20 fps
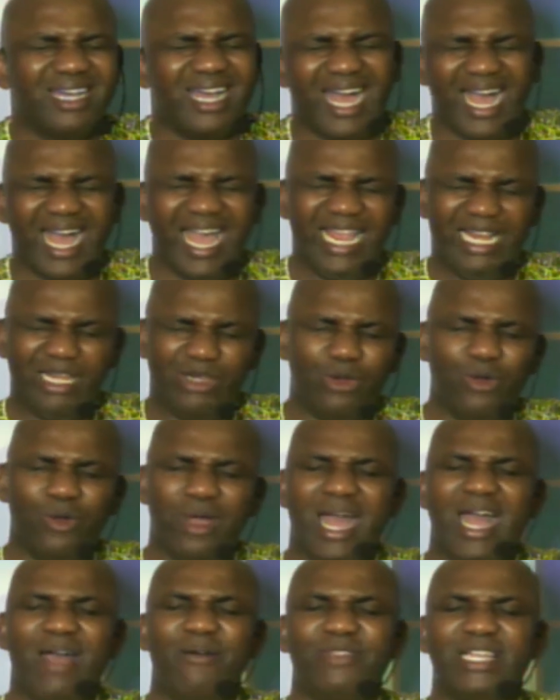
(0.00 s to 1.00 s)
I don't
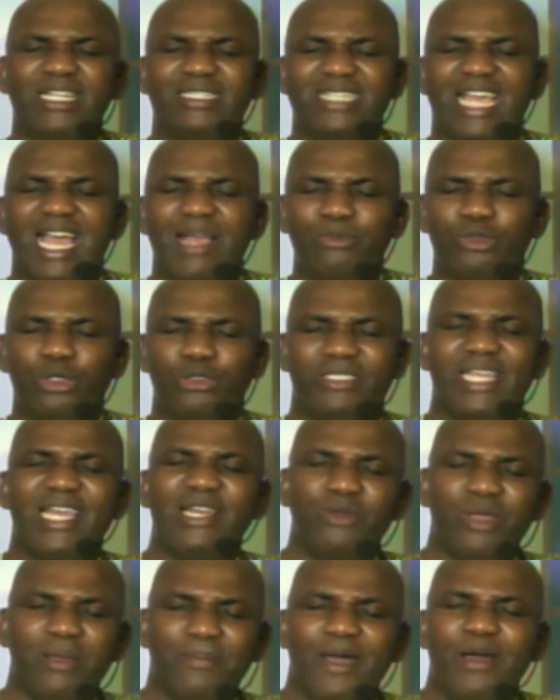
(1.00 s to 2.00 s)
have the time to tell
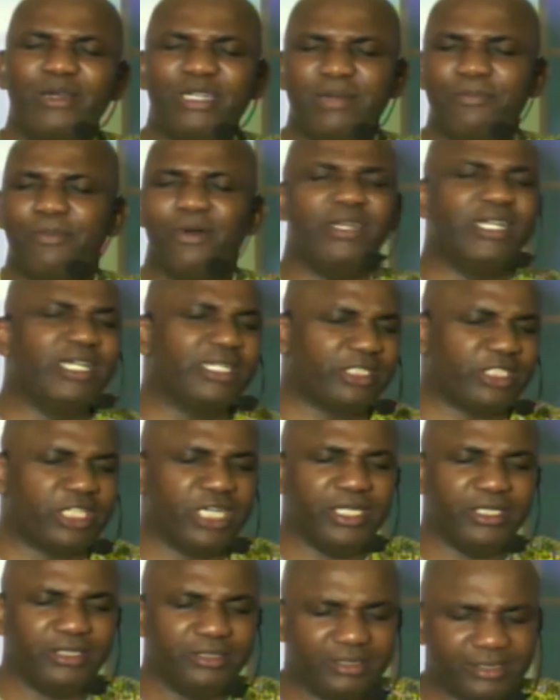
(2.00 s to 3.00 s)
you about demonic chains.